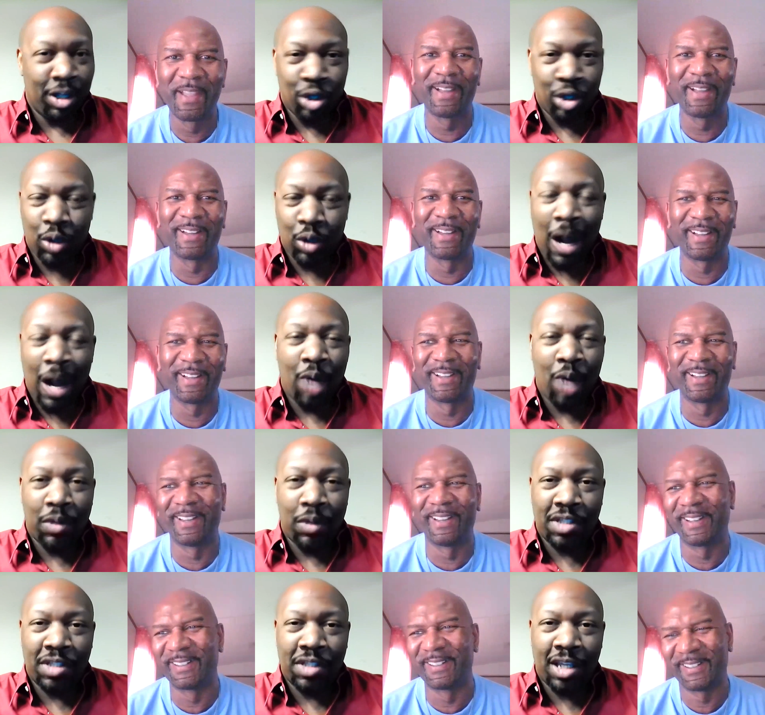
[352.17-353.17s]
Speaker 1: you know, he,
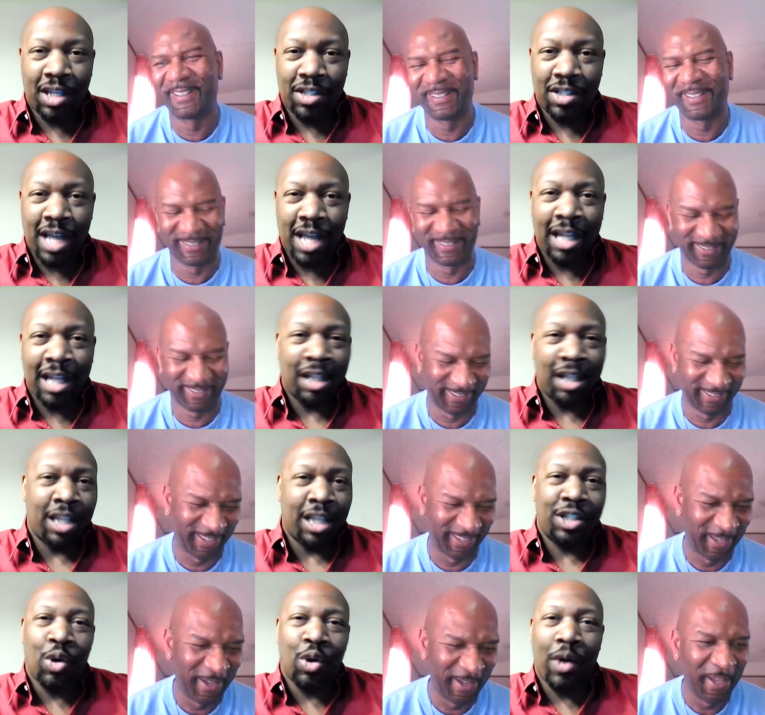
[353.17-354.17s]
you're out when you say
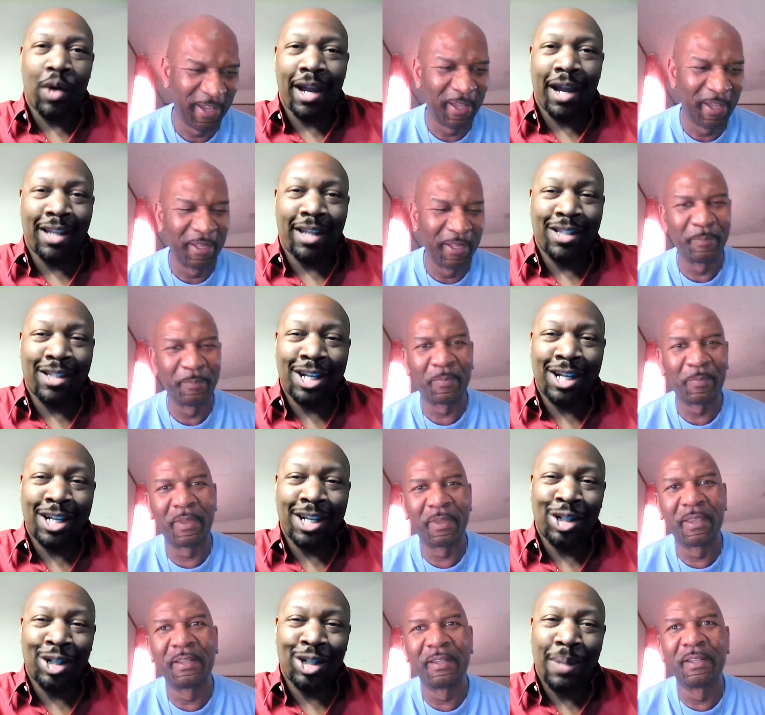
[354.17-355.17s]
he's out. I'll let you go
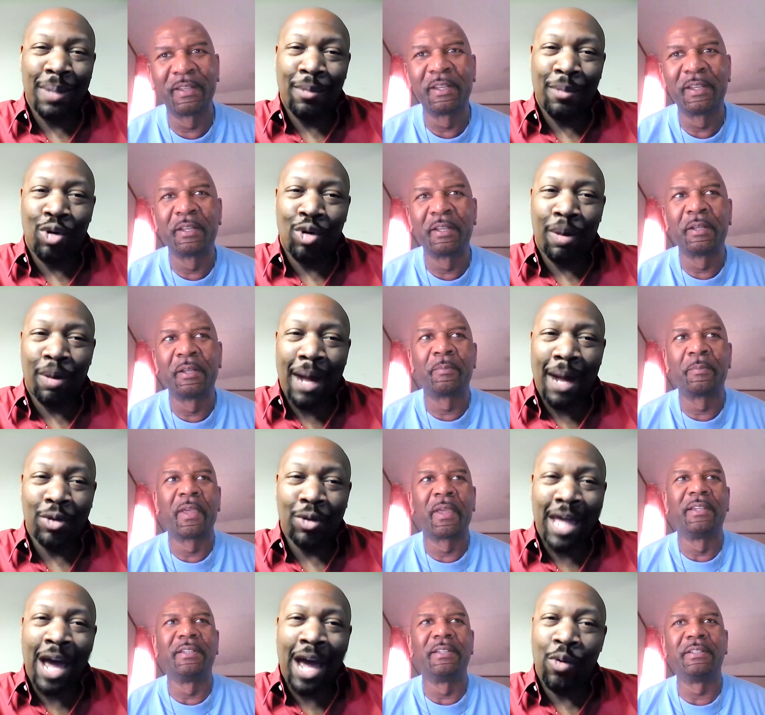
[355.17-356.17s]
ahead and tell a little bit
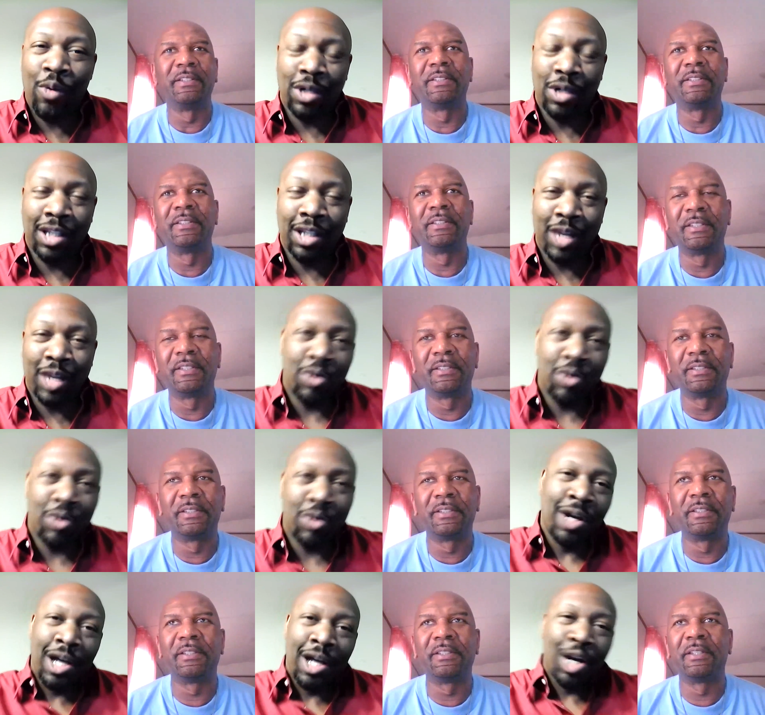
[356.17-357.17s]
more about that one,
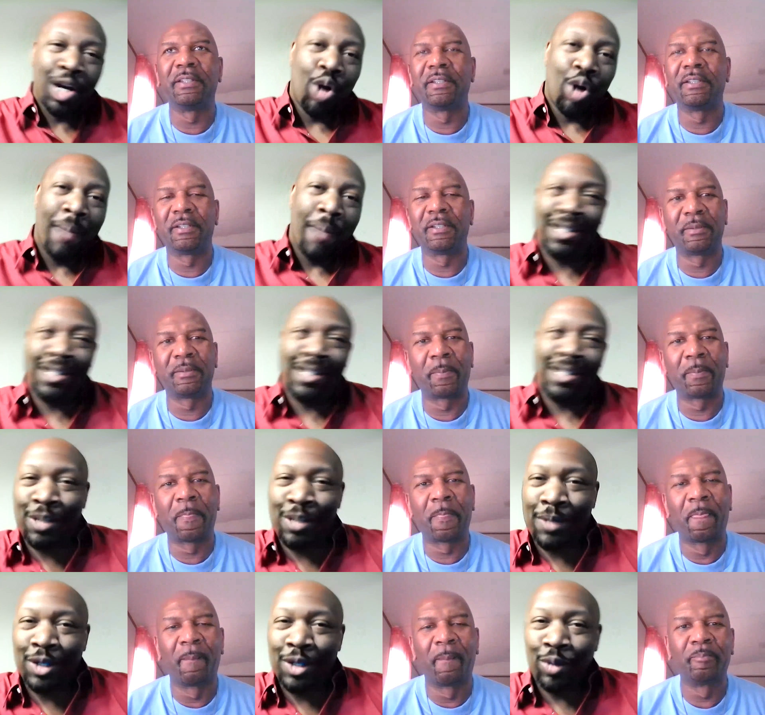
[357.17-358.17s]
and then we'll go
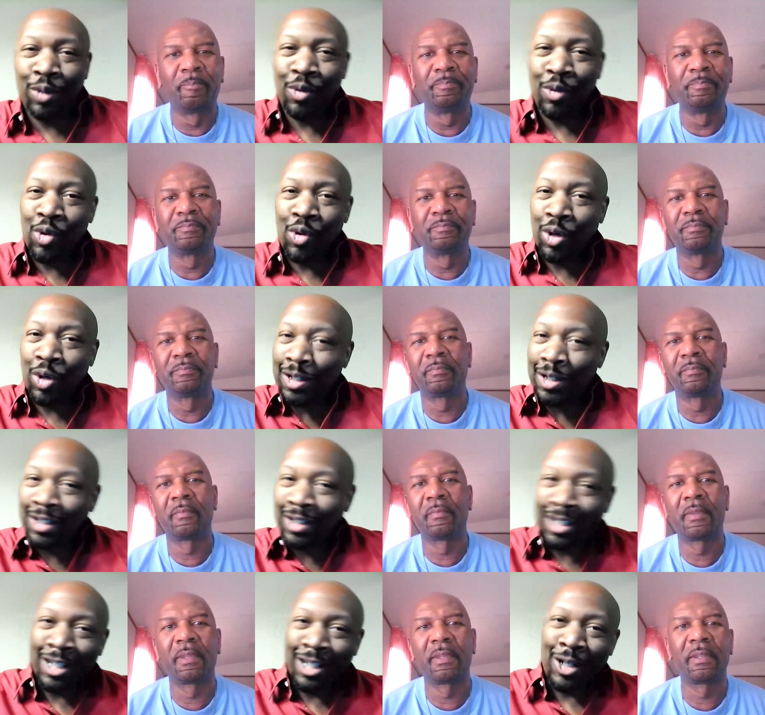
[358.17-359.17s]
back to some of your
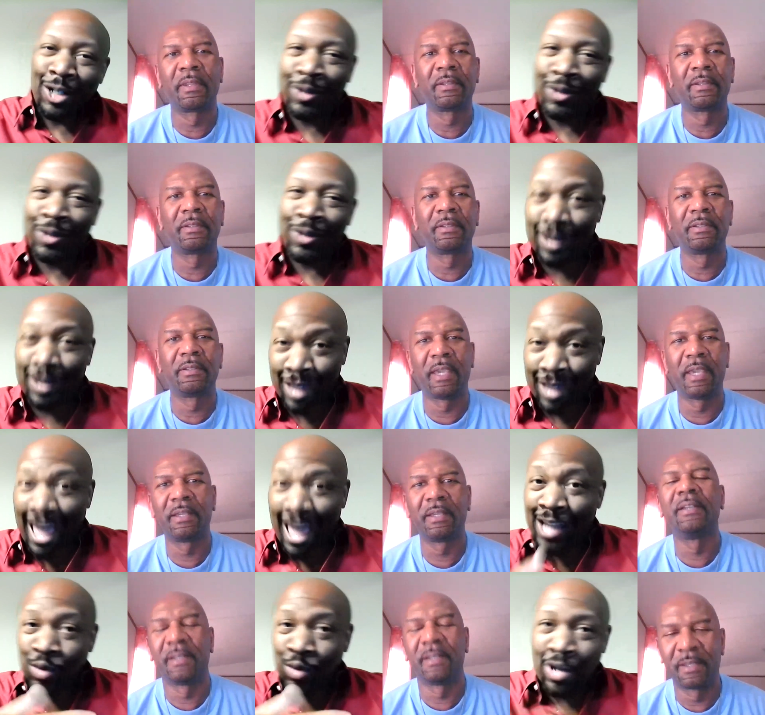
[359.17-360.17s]
more, you
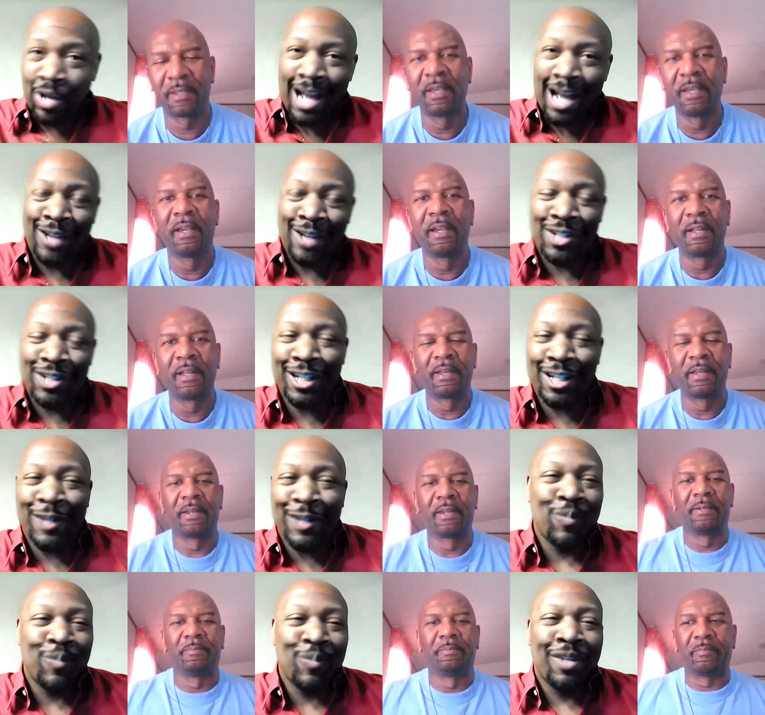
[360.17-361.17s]
know, the actual
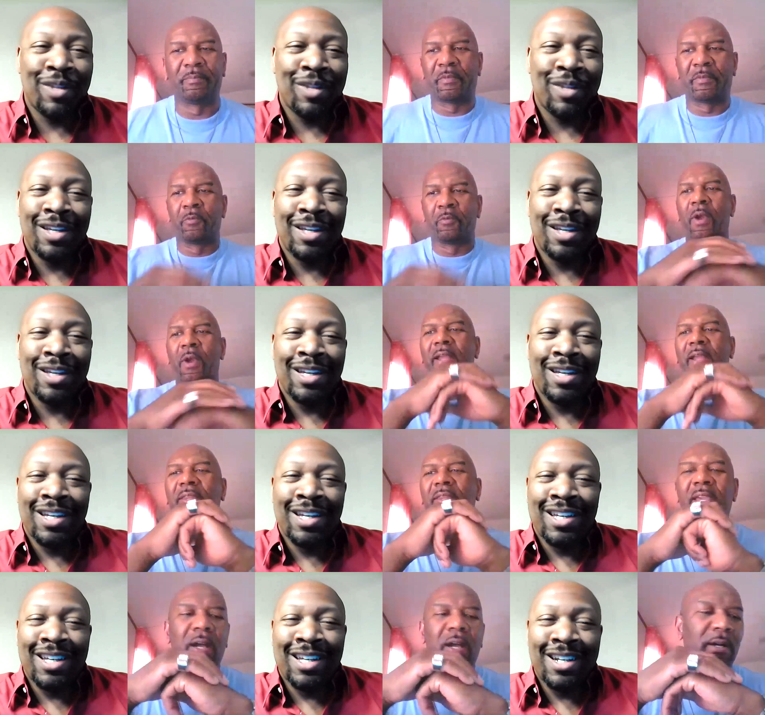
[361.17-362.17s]
counseling.
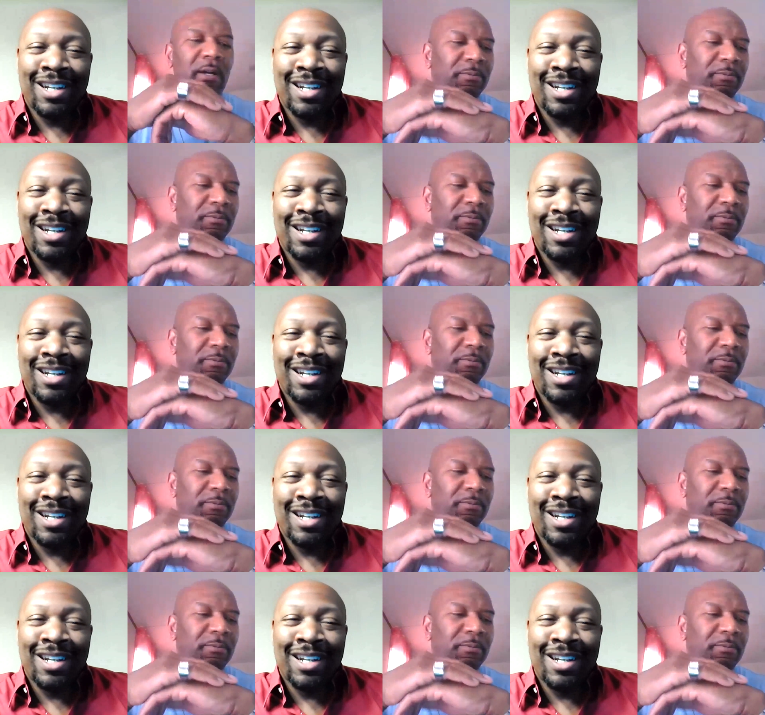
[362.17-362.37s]
Speaker 2: Right. The